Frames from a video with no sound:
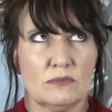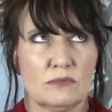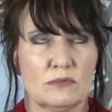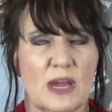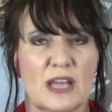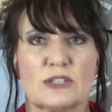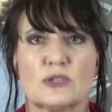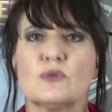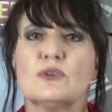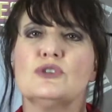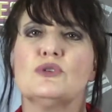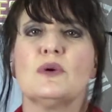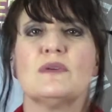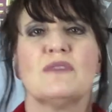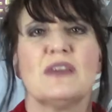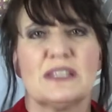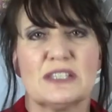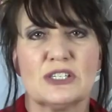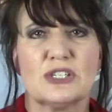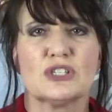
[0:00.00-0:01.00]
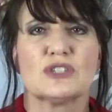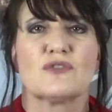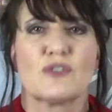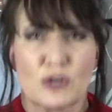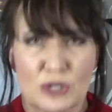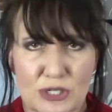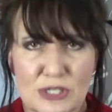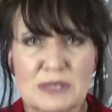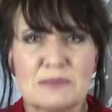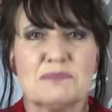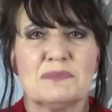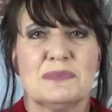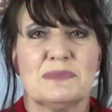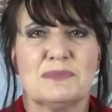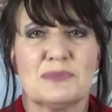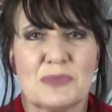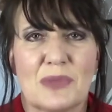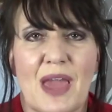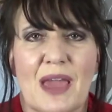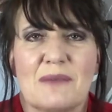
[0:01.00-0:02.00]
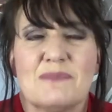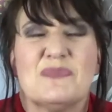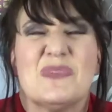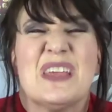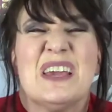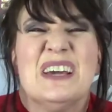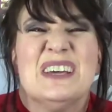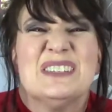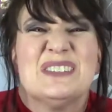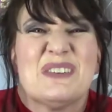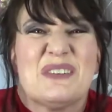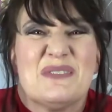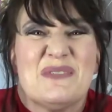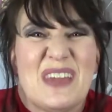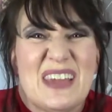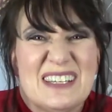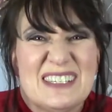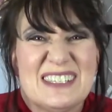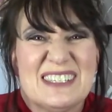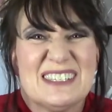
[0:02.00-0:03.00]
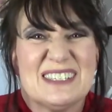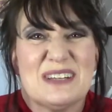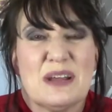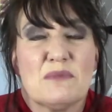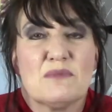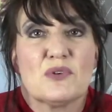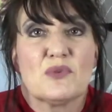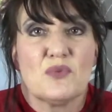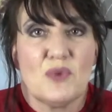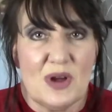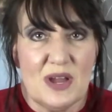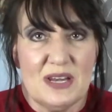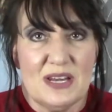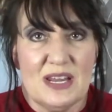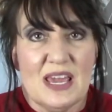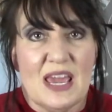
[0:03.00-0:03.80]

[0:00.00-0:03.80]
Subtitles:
Actually, we'll do advantages first. Okay, so advantage number one.